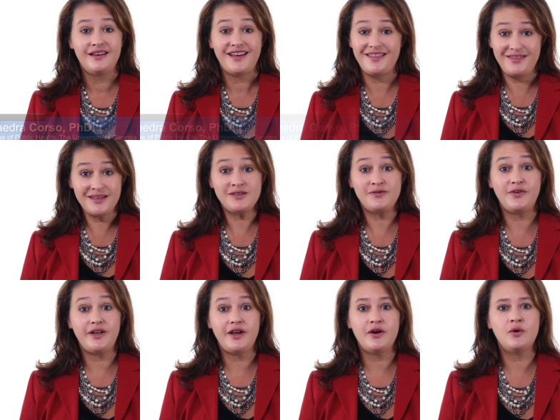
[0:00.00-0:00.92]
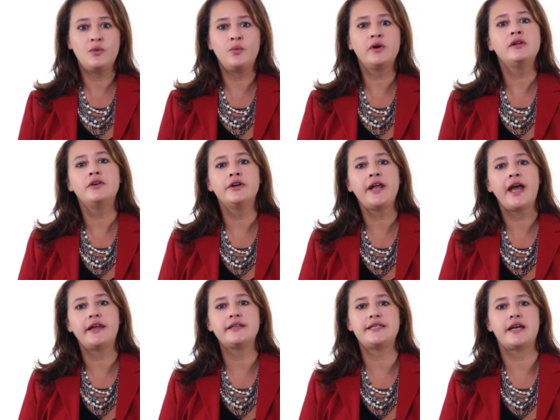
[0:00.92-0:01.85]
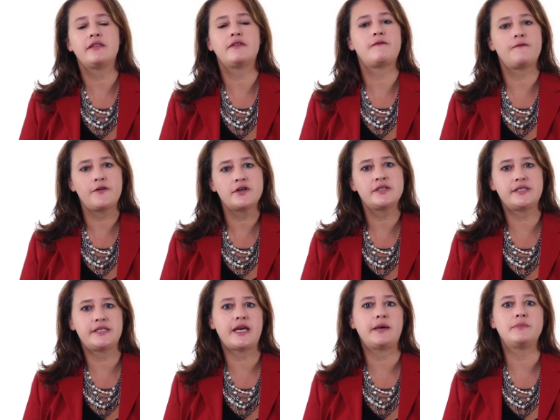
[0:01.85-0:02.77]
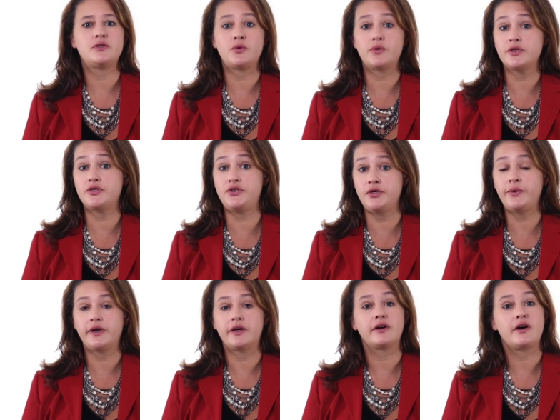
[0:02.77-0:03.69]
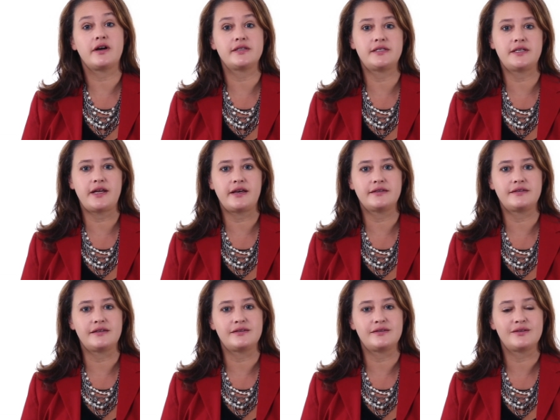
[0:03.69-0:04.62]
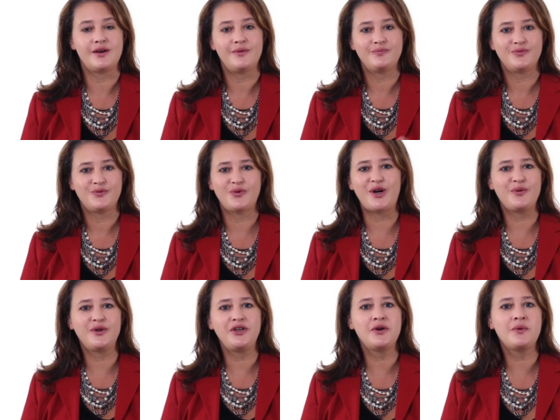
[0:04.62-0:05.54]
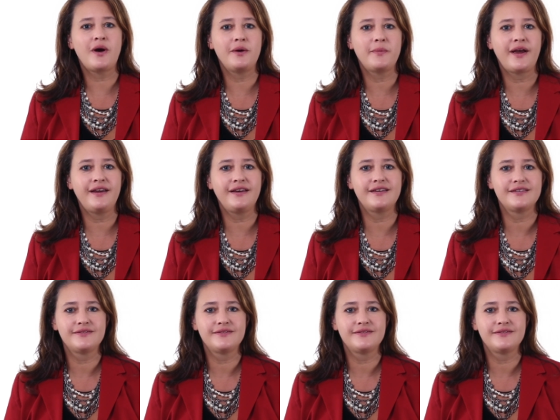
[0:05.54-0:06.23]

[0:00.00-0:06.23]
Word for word: In this video, we'll learn how to take the first step towards doing a cost analysis. Ready when you are, Mike.